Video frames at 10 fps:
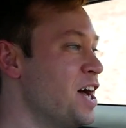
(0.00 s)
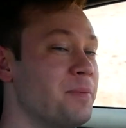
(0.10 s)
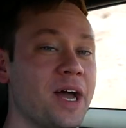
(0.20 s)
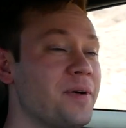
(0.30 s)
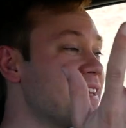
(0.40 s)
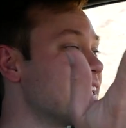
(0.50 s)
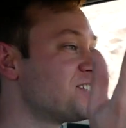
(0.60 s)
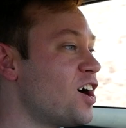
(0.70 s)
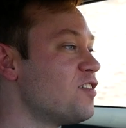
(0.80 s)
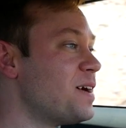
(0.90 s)
But anyway, that's
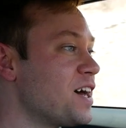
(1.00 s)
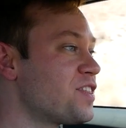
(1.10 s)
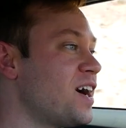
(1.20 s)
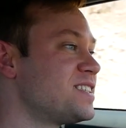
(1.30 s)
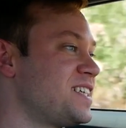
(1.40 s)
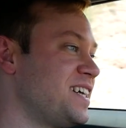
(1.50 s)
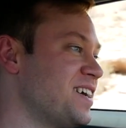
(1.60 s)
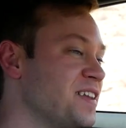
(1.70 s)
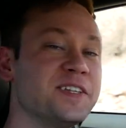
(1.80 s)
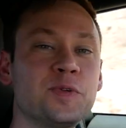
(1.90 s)
all of my thoughts
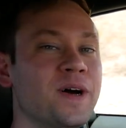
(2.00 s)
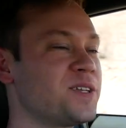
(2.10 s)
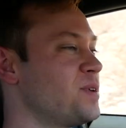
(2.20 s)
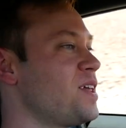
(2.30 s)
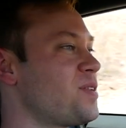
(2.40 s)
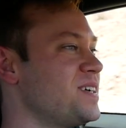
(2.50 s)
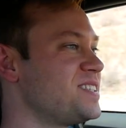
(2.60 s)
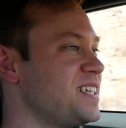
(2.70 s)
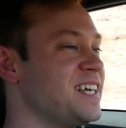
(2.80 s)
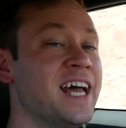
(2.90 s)
here on the
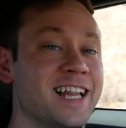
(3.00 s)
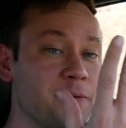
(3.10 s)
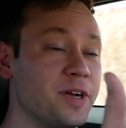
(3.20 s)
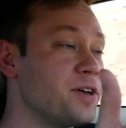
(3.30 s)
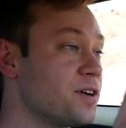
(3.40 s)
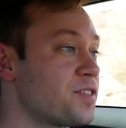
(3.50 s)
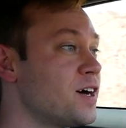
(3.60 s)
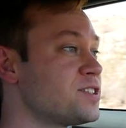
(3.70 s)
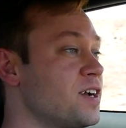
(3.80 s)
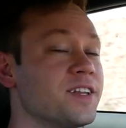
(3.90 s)
2023Z. Let me know your
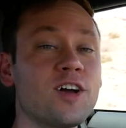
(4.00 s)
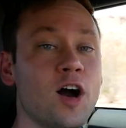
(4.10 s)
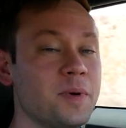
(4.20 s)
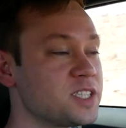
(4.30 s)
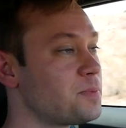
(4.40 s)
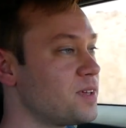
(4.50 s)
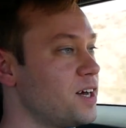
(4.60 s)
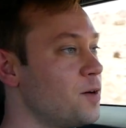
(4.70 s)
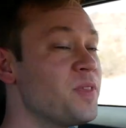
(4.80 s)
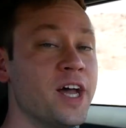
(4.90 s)
thoughts on it in the comments
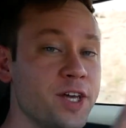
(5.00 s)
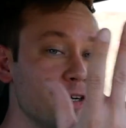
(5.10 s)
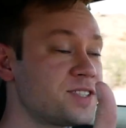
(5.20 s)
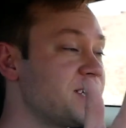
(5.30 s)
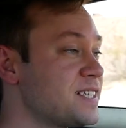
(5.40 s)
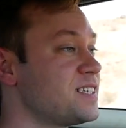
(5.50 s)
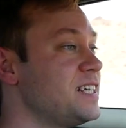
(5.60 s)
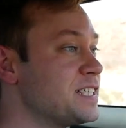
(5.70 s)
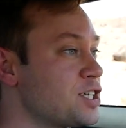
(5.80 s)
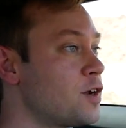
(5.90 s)
below. Huge thanks to
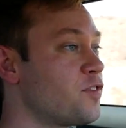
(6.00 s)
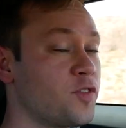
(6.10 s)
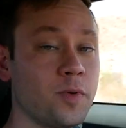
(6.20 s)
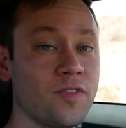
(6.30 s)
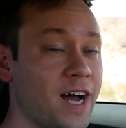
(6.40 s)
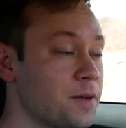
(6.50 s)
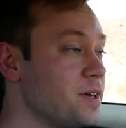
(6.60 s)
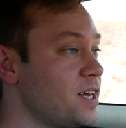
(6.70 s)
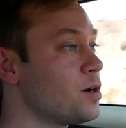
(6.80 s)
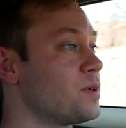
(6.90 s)
Nissan for providing
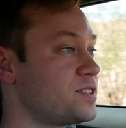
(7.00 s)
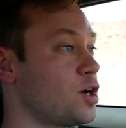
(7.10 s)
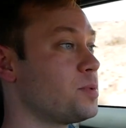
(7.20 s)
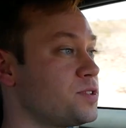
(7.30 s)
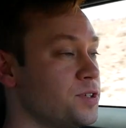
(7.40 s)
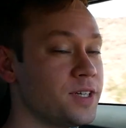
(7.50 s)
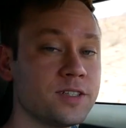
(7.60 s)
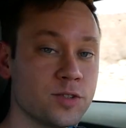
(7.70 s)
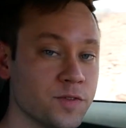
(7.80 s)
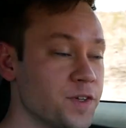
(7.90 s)
me here with this opportunity
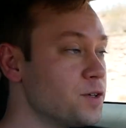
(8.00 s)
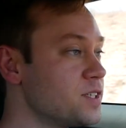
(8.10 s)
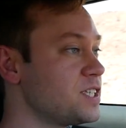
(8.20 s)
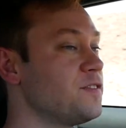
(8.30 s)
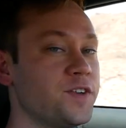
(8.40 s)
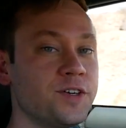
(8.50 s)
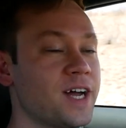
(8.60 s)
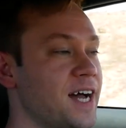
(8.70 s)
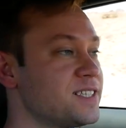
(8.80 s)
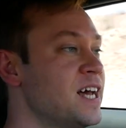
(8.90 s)
to review the Z for you
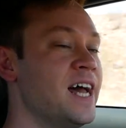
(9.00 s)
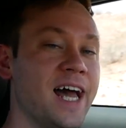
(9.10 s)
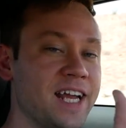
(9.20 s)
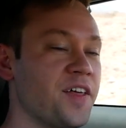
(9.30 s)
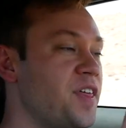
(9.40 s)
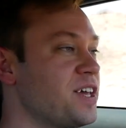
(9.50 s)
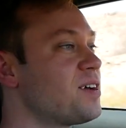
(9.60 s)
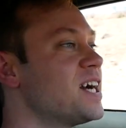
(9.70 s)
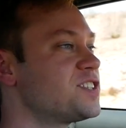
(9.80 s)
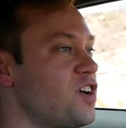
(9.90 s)
guys. And yeah, thank you
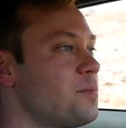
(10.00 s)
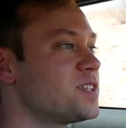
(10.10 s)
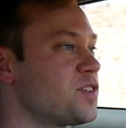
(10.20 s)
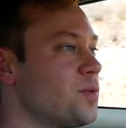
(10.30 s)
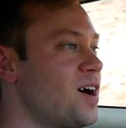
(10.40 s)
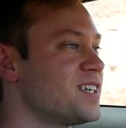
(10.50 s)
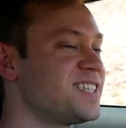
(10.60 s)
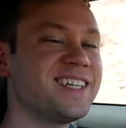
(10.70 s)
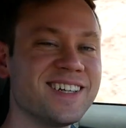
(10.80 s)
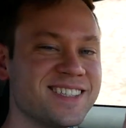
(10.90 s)
guys very much for
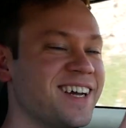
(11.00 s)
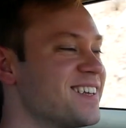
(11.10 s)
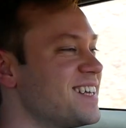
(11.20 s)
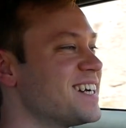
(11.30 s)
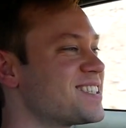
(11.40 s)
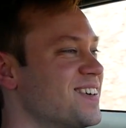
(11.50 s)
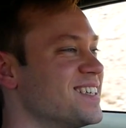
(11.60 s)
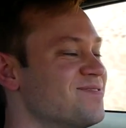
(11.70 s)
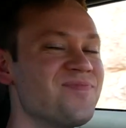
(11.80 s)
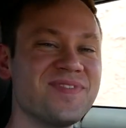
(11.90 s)
watching, I'll see you on the next
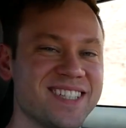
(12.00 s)
one.